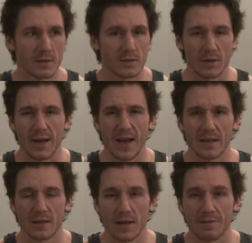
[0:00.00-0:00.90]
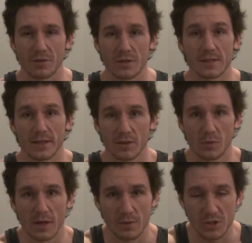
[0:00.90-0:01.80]
So I had, after the second
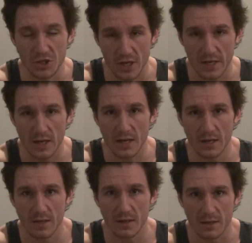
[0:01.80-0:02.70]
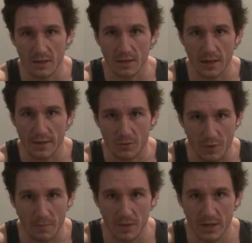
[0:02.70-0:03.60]
one, I was shaking, like
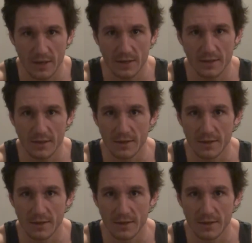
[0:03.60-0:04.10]
trembling,